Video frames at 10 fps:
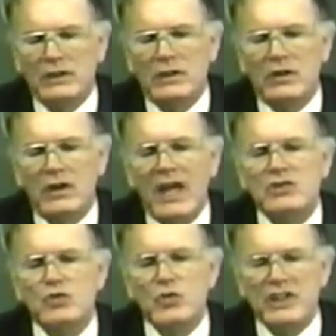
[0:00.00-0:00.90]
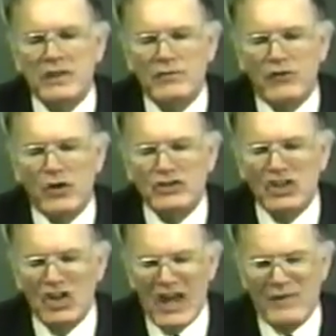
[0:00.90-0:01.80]
Let's read verse
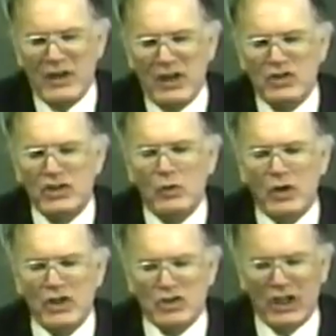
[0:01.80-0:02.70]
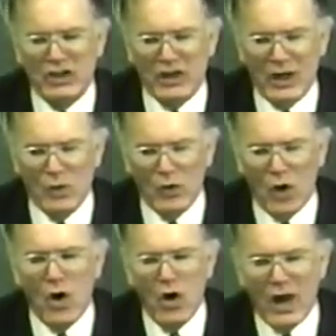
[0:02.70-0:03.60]
11 and see what it says, and I want
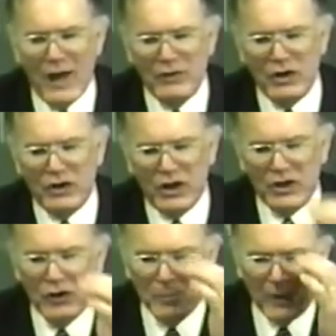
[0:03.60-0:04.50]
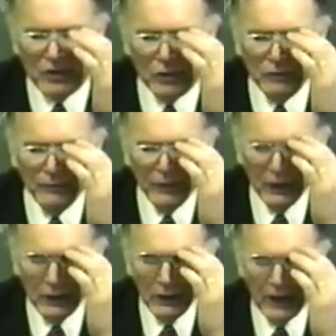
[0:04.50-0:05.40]
all of you to take your pencil
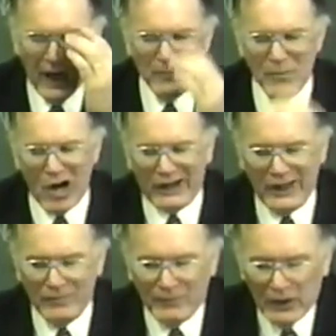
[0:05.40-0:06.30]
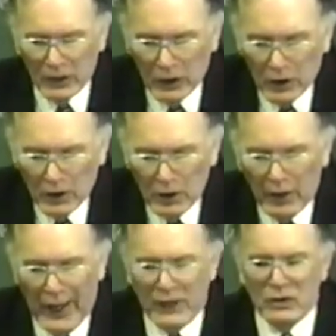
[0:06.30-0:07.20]
and mark it.
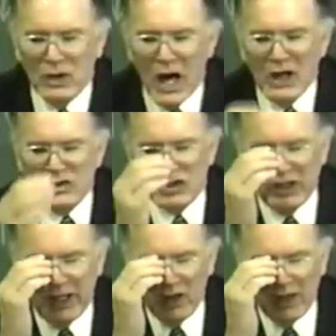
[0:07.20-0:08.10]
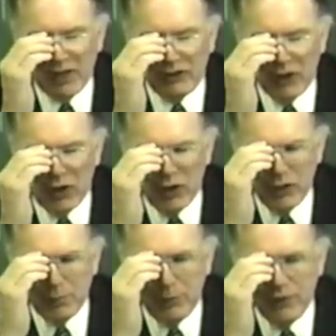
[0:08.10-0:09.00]
And God said, Let the earth
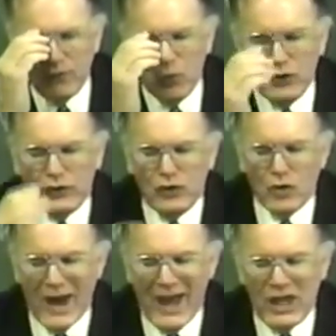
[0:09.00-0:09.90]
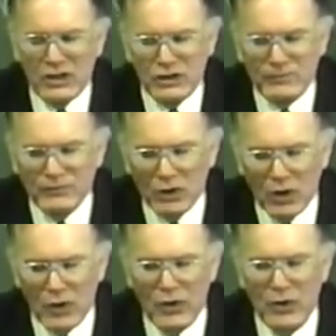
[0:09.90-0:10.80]
put forth grass,
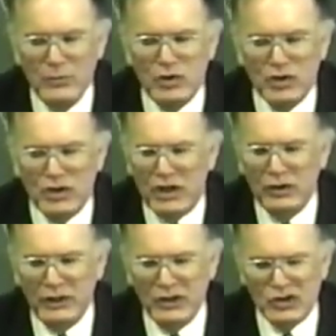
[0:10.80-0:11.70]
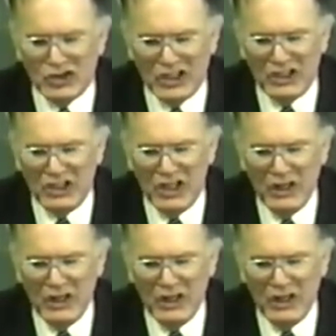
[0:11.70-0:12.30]
herbs yielding seed,